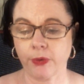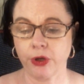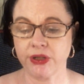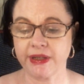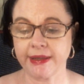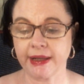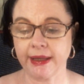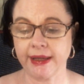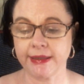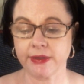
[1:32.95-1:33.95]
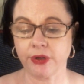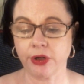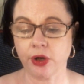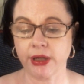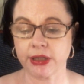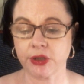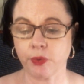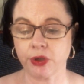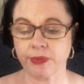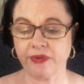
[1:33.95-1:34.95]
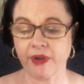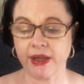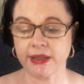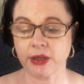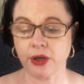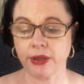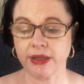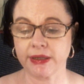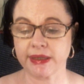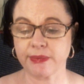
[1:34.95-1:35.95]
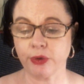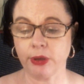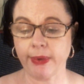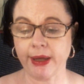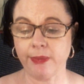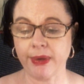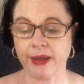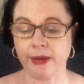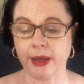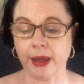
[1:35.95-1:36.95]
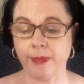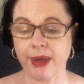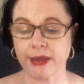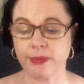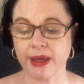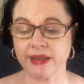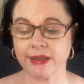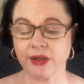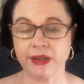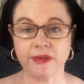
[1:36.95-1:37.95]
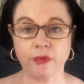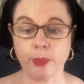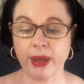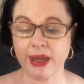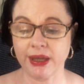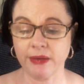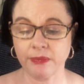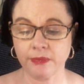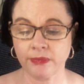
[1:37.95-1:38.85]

using the cleanser at night just to wash my face, only a small amount about the size of a pea,